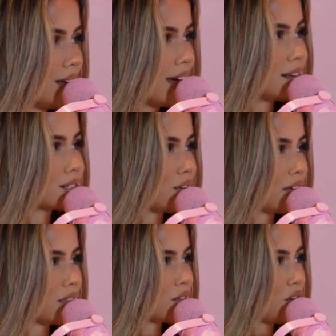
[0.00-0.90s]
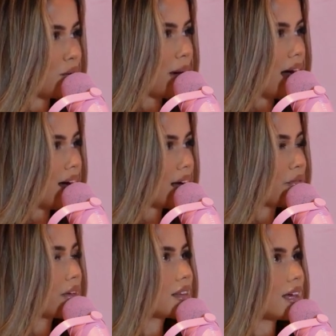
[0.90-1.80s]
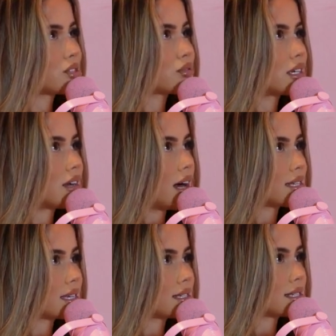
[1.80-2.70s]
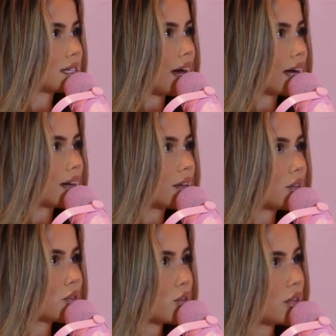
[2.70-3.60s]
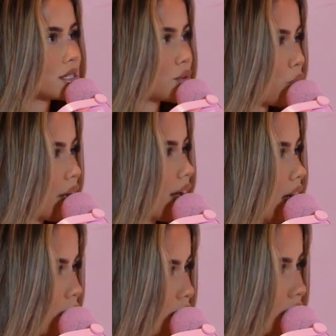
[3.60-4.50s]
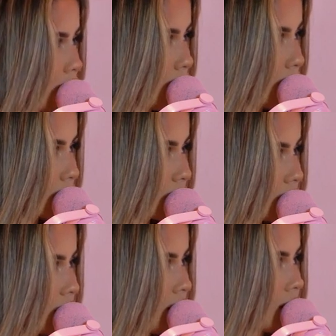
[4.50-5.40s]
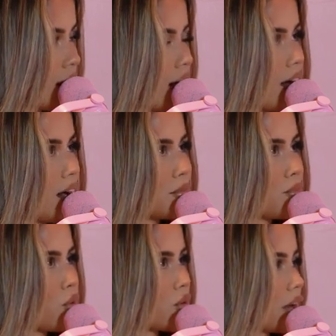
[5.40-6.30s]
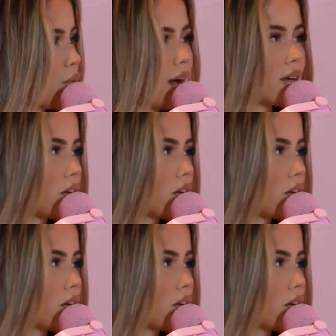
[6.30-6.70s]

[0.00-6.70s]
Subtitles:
and it's got like the low back. I feel like that's really nice because it's like you can still wear it out with the girls, or like wear it on